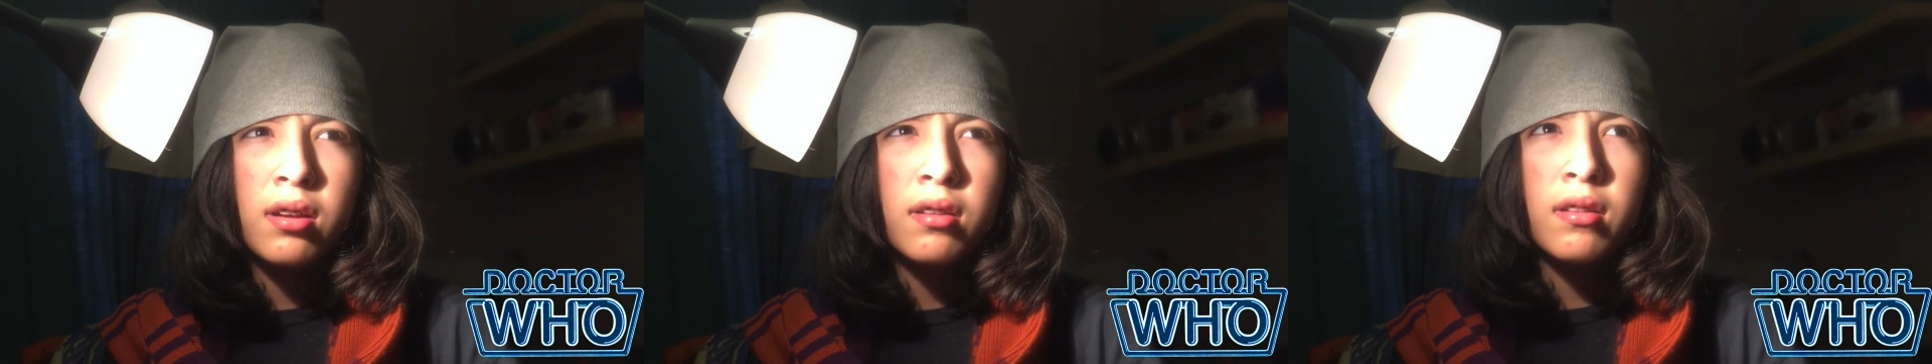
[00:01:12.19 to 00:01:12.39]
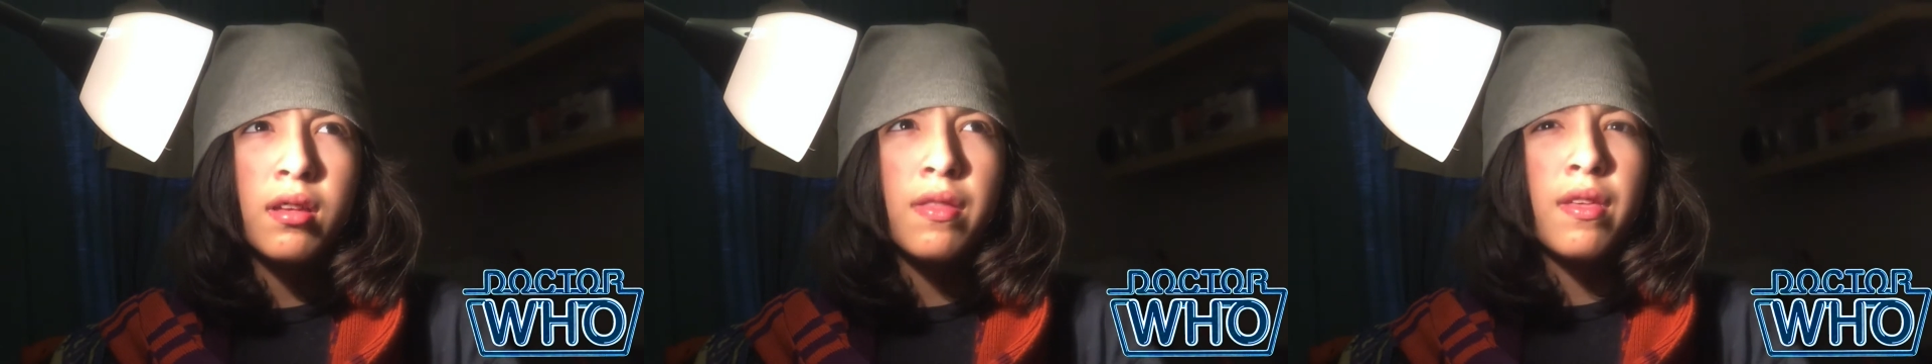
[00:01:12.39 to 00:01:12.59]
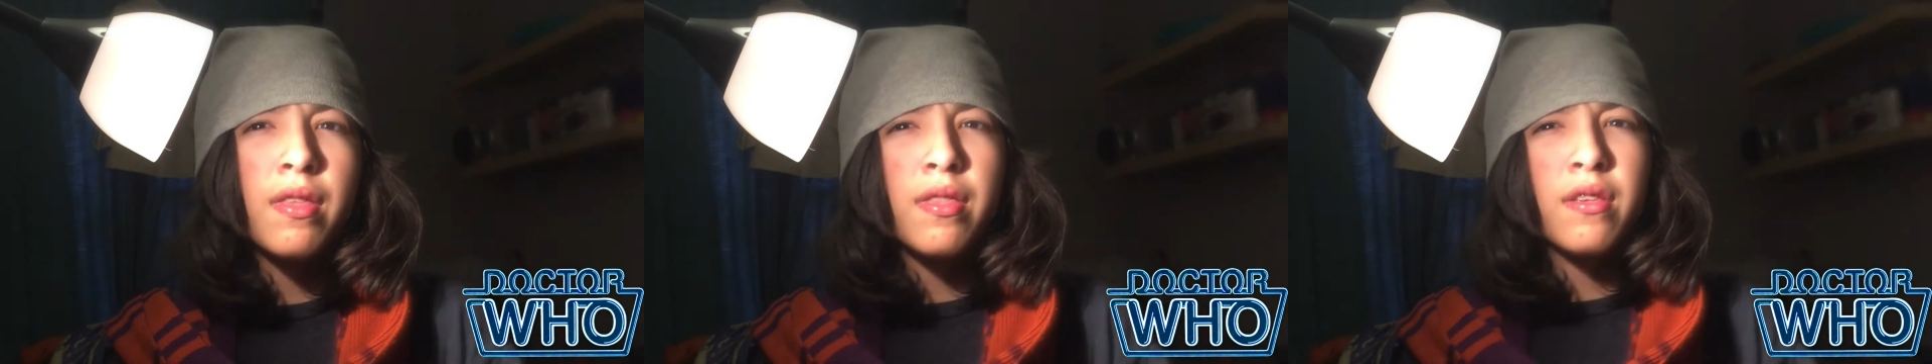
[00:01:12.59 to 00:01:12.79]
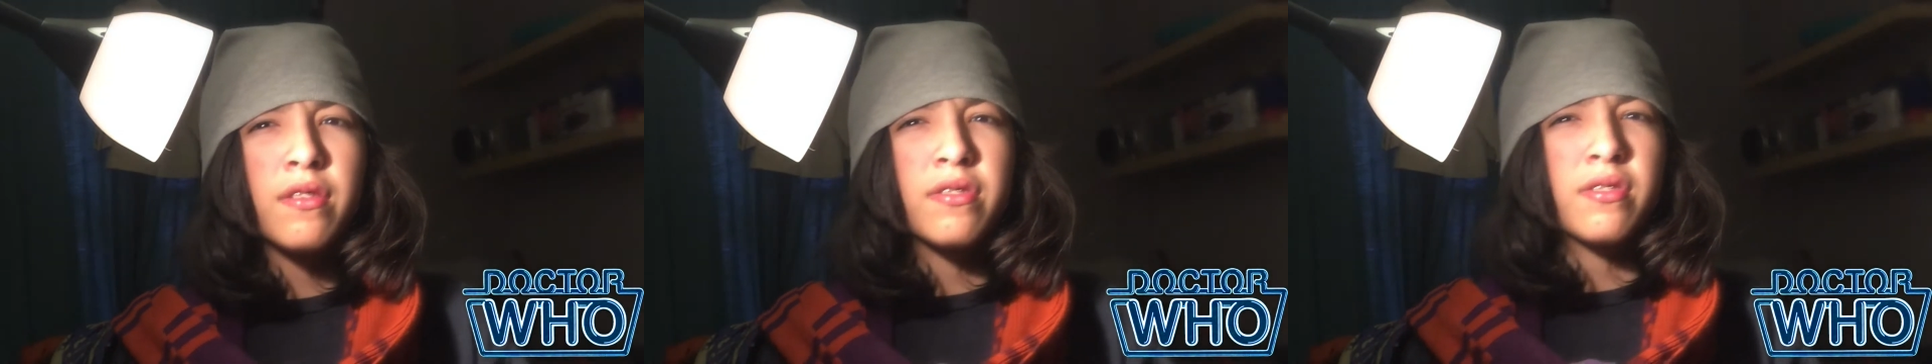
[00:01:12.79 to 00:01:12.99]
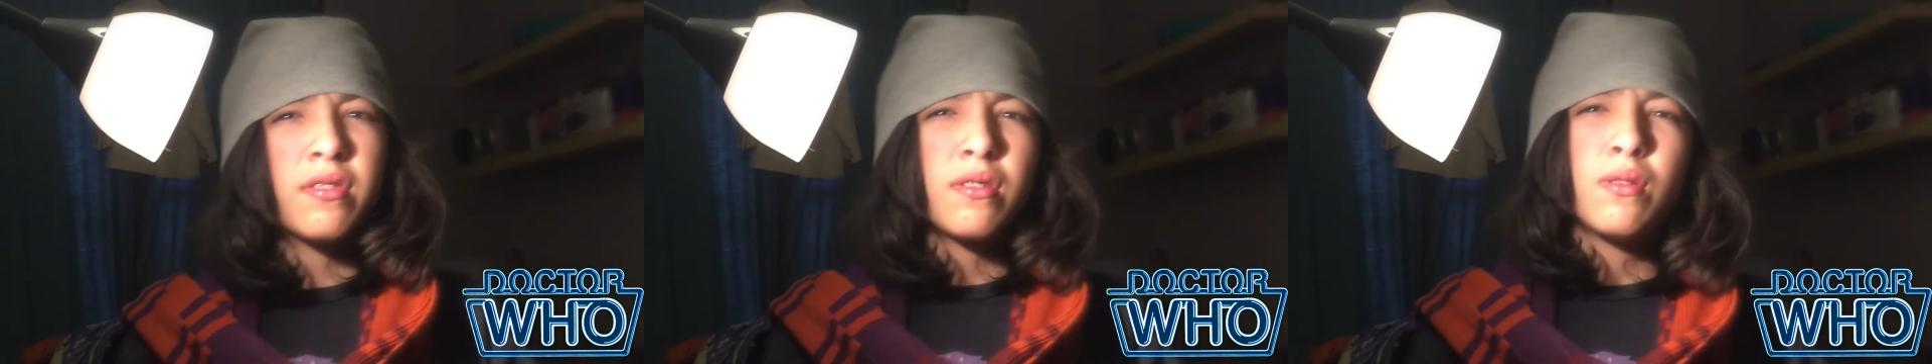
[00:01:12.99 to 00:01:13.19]
and then
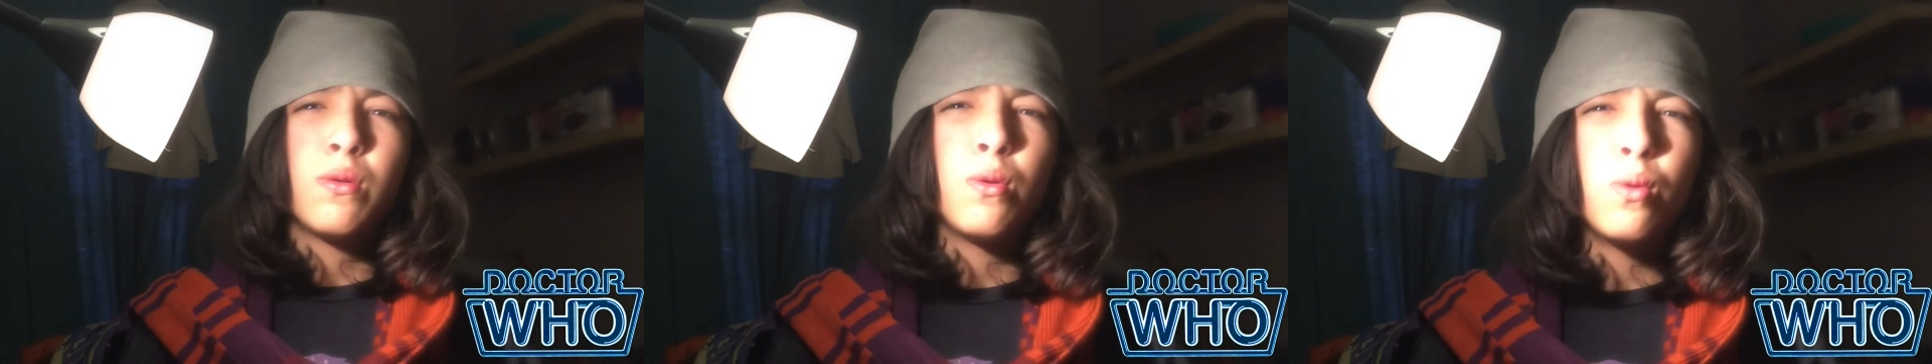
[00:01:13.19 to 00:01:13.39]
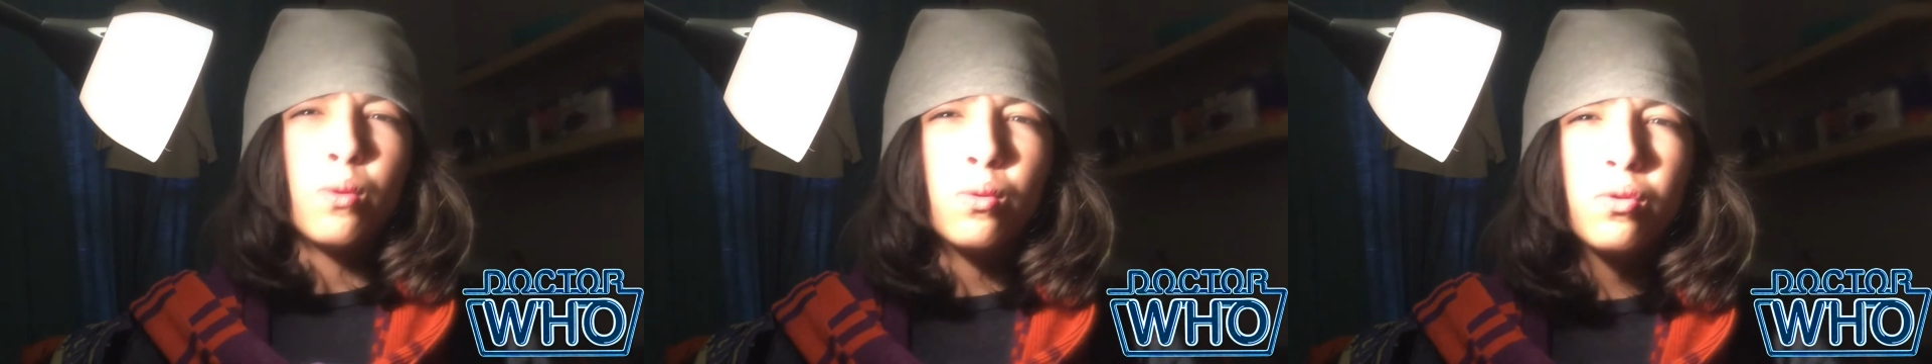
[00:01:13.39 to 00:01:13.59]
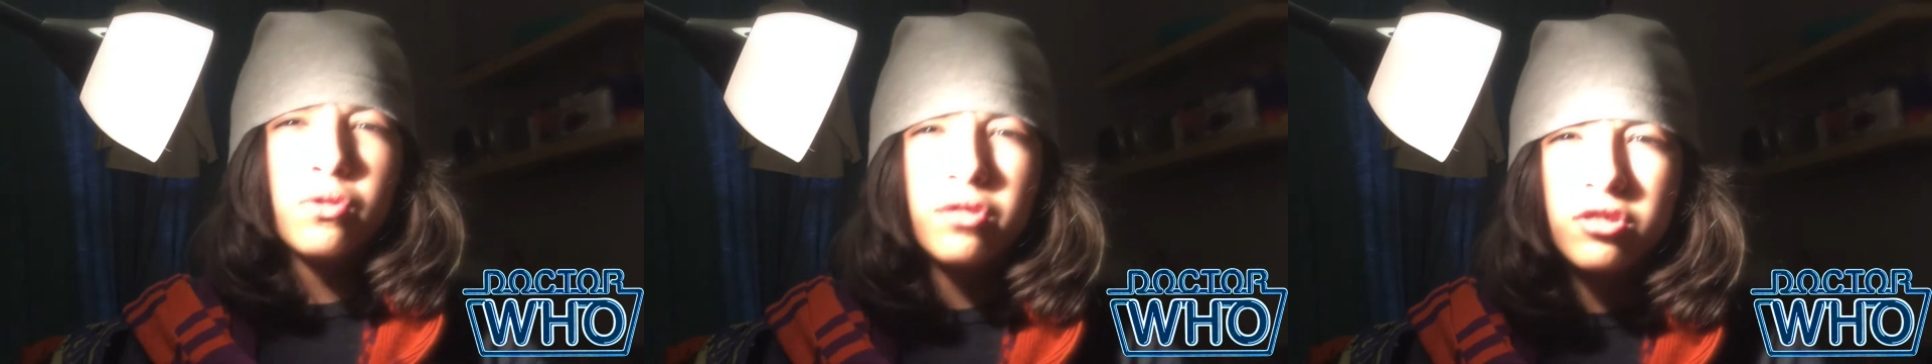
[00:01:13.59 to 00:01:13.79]
this old